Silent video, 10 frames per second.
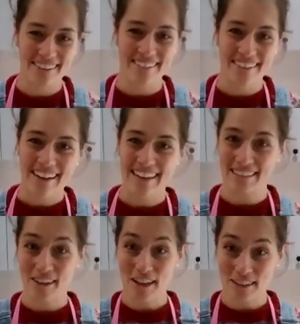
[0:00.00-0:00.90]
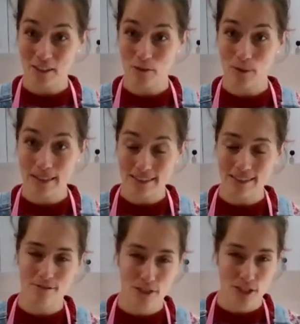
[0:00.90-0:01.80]
So it's a good way
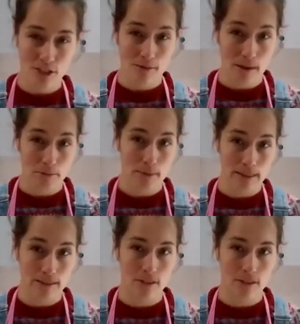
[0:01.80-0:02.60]
to reduce from that perspective.